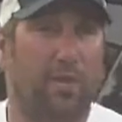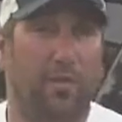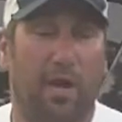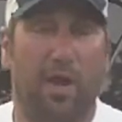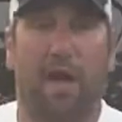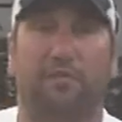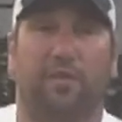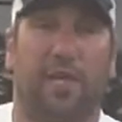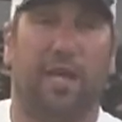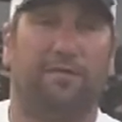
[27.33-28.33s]
Here we are
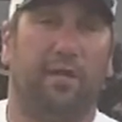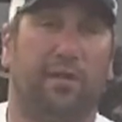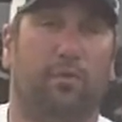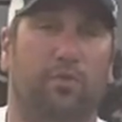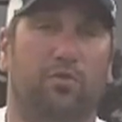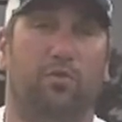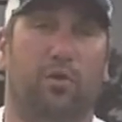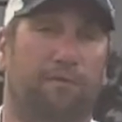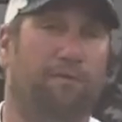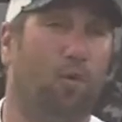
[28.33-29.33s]
after the FLW
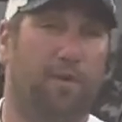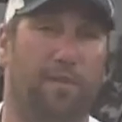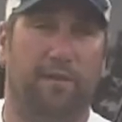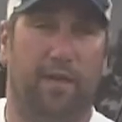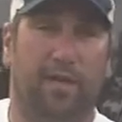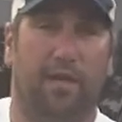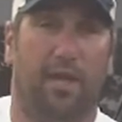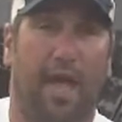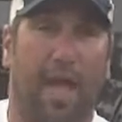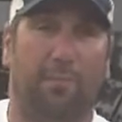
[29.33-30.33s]
Tour 4th event
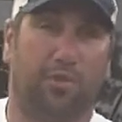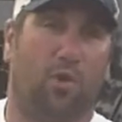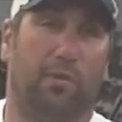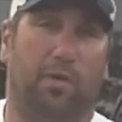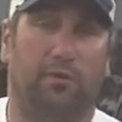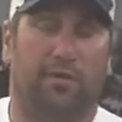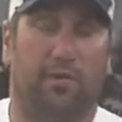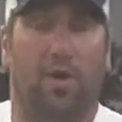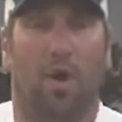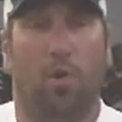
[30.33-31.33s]
at Potomac River.
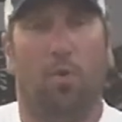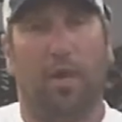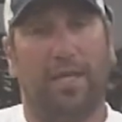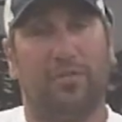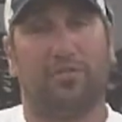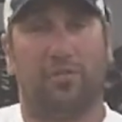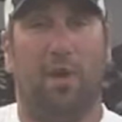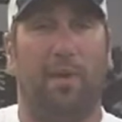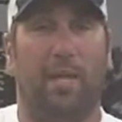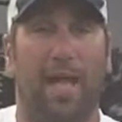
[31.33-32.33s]
Well, as you
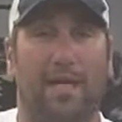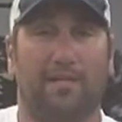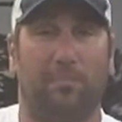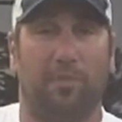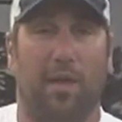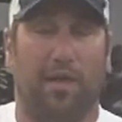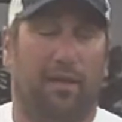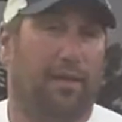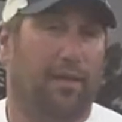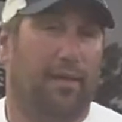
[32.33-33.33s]
saw in my last update,
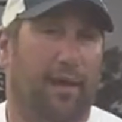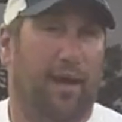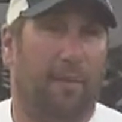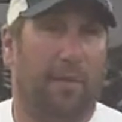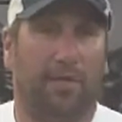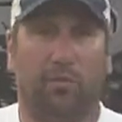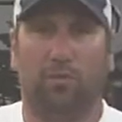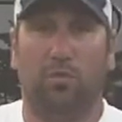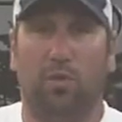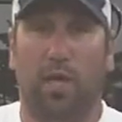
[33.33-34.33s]
I did
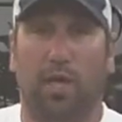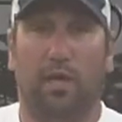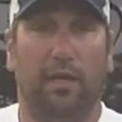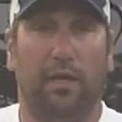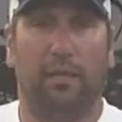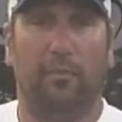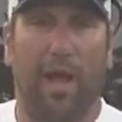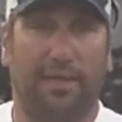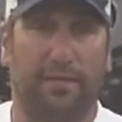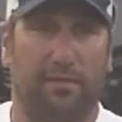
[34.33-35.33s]
real well in
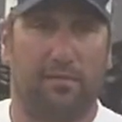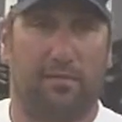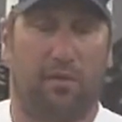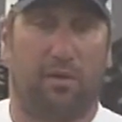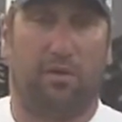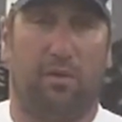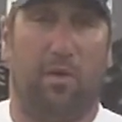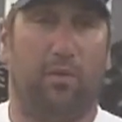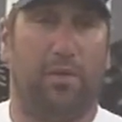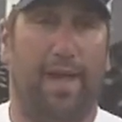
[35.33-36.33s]
practice.
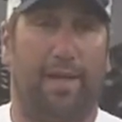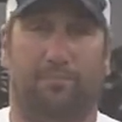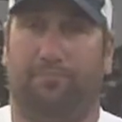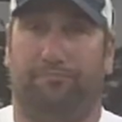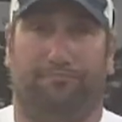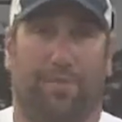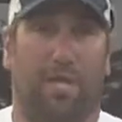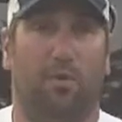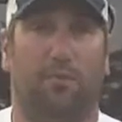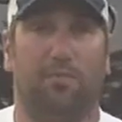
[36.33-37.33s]
I would have had
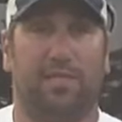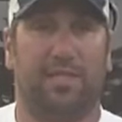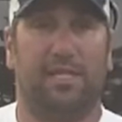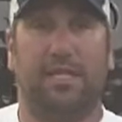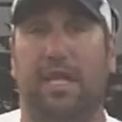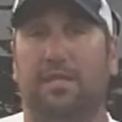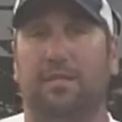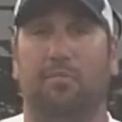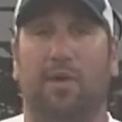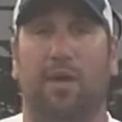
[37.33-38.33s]
anywhere from 16 to
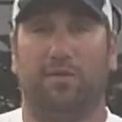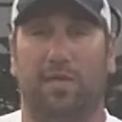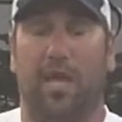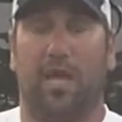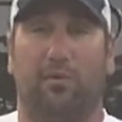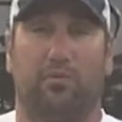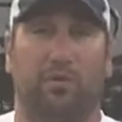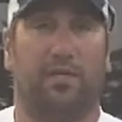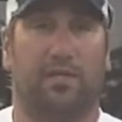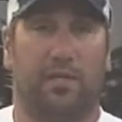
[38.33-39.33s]
18 pounds a day. I was
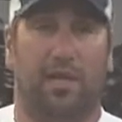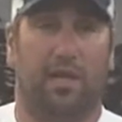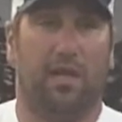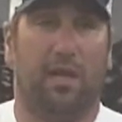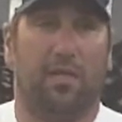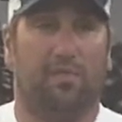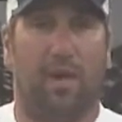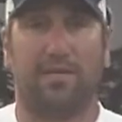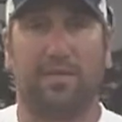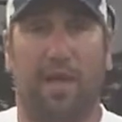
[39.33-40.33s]
really excited. It's
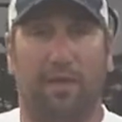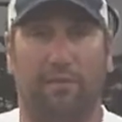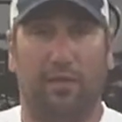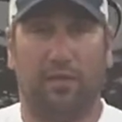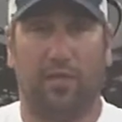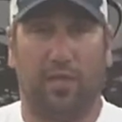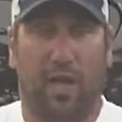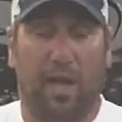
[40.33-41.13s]
my style of fishing.